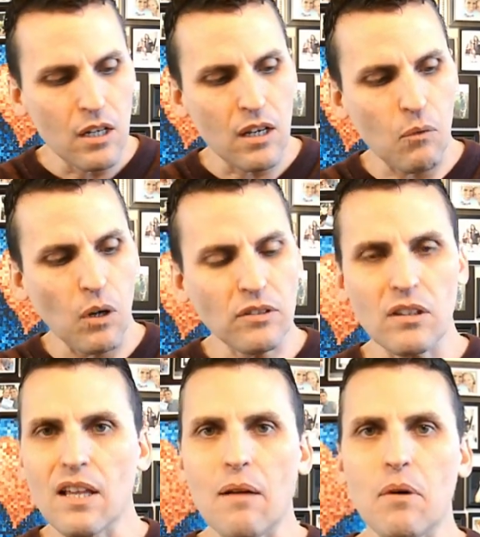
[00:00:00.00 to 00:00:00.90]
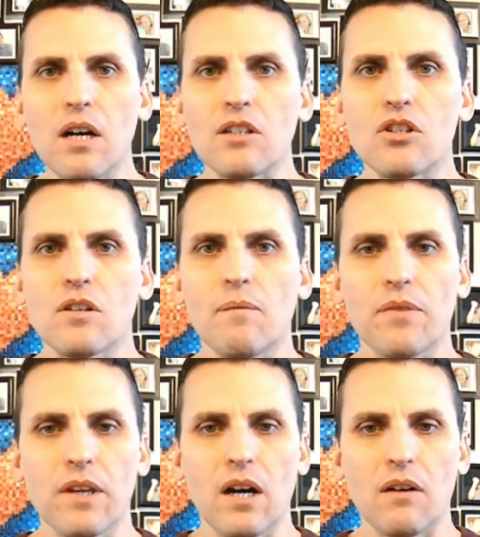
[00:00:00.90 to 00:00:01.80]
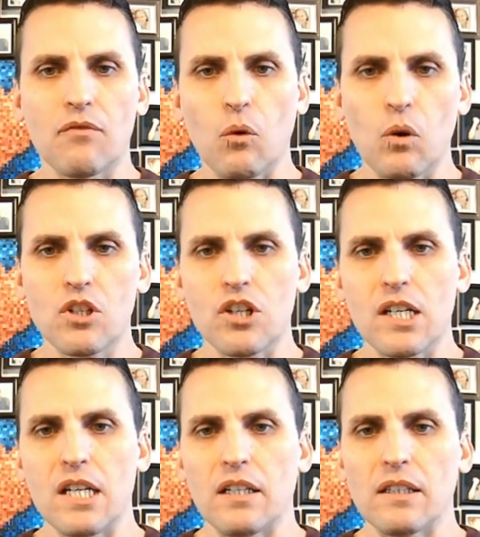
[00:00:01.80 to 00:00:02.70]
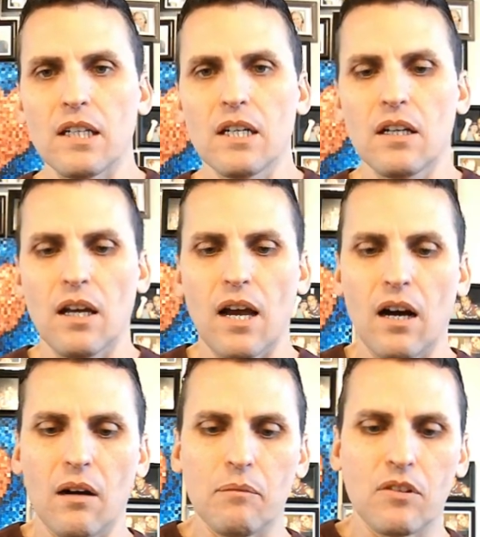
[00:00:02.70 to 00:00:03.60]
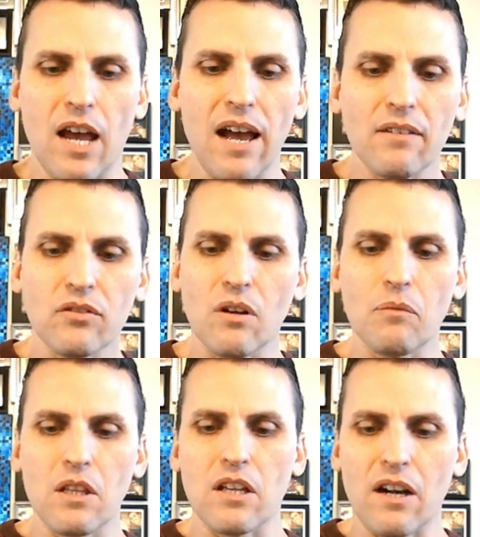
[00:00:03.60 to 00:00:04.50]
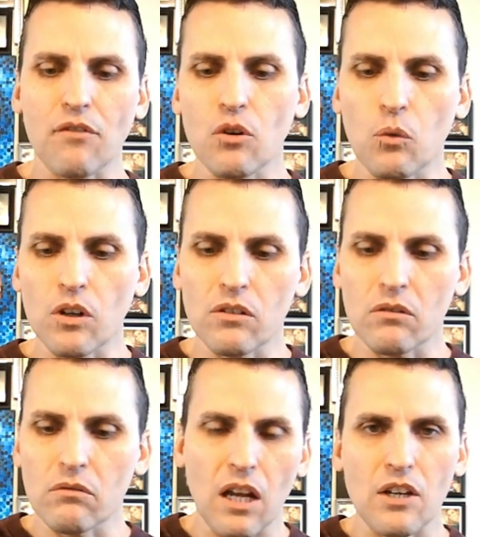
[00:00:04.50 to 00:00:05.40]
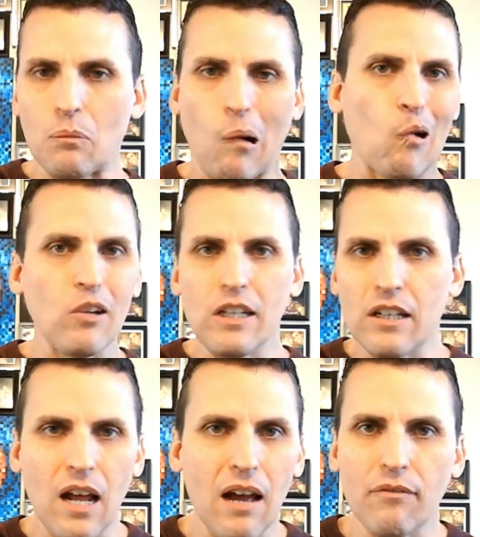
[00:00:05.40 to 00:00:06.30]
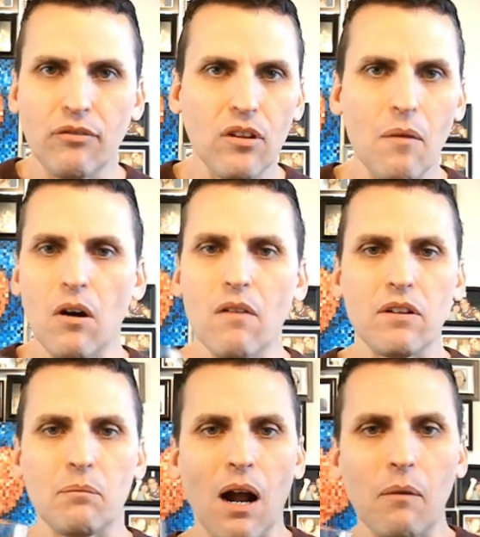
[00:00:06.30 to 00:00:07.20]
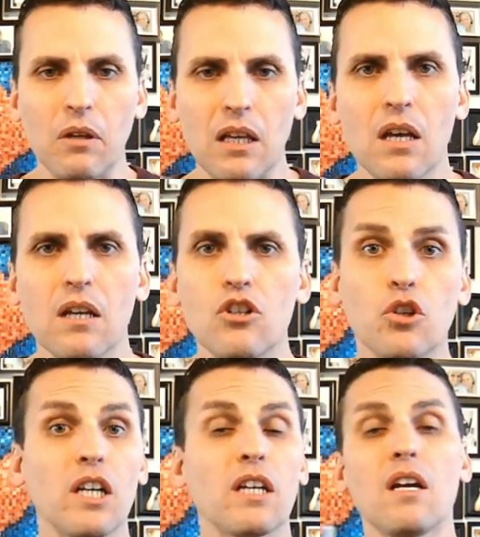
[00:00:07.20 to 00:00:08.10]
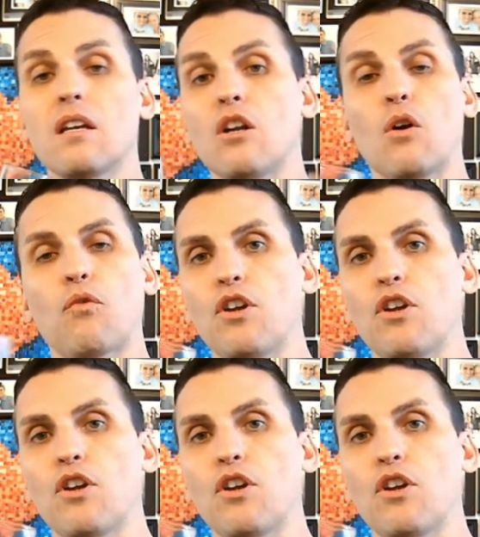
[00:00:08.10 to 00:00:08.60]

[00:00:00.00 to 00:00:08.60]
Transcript: It wasn't that much. For what you're getting. To have something that everyone at your party could have some of and probably drink, you know, for